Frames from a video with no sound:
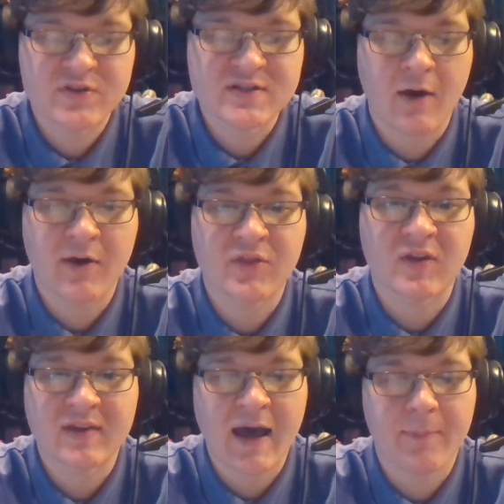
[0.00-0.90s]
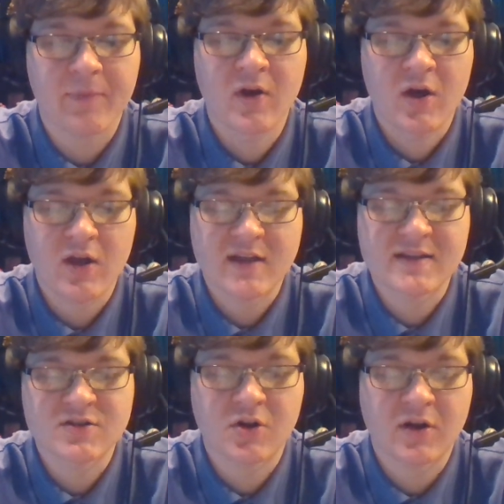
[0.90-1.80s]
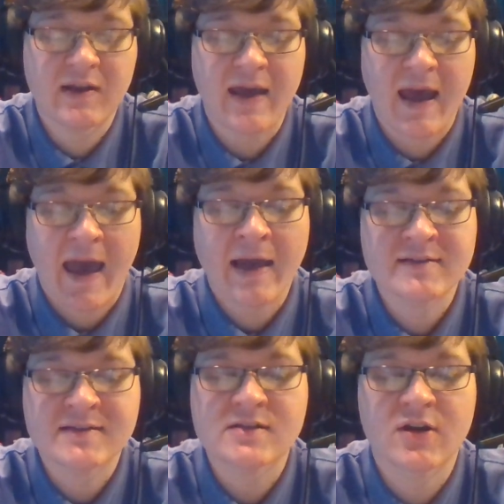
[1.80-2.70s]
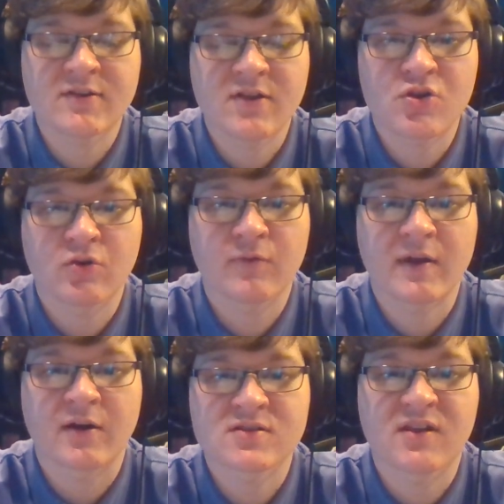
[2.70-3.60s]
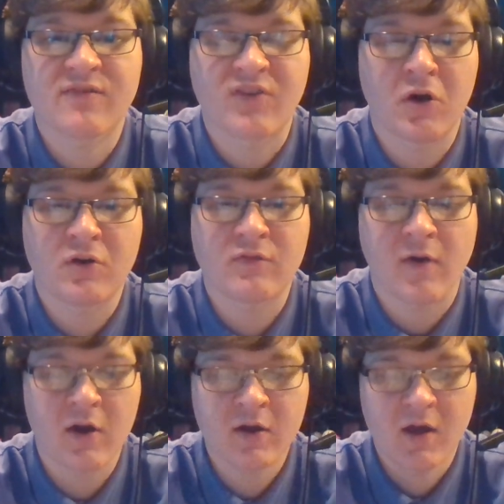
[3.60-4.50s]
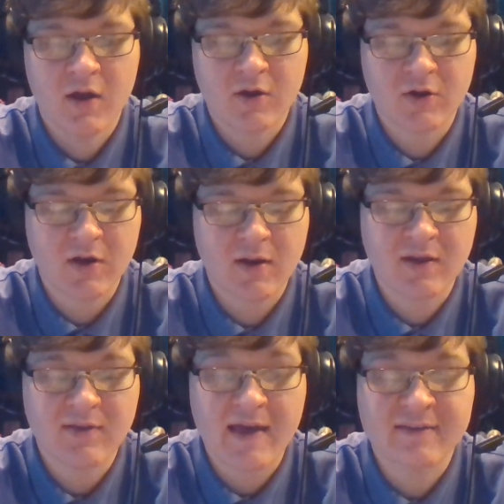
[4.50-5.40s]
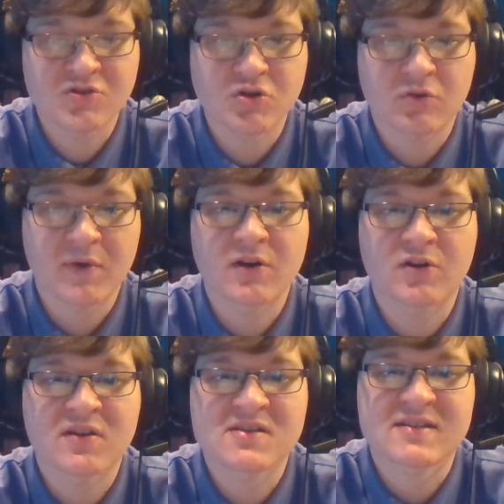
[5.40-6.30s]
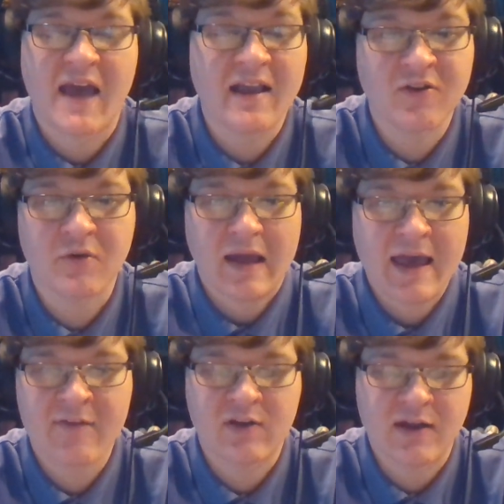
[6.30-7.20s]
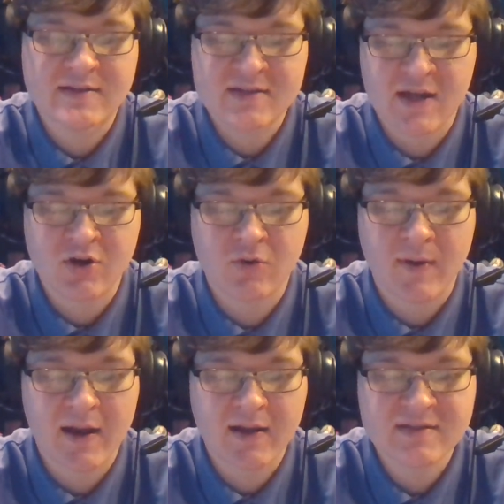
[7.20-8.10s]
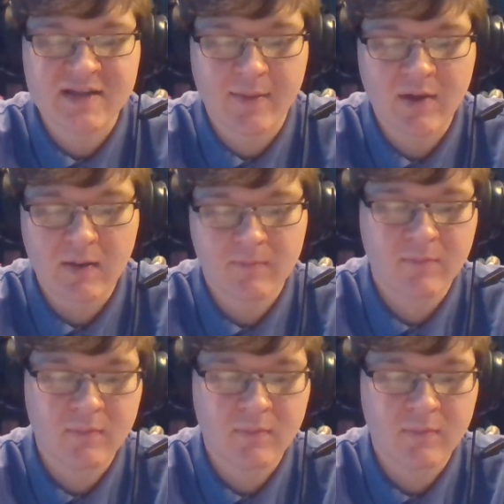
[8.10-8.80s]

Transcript: So at the top, it says you're going to need to access our digital readers to follow along. You're going to need that digital reader to cite your evidence in your writing assignment.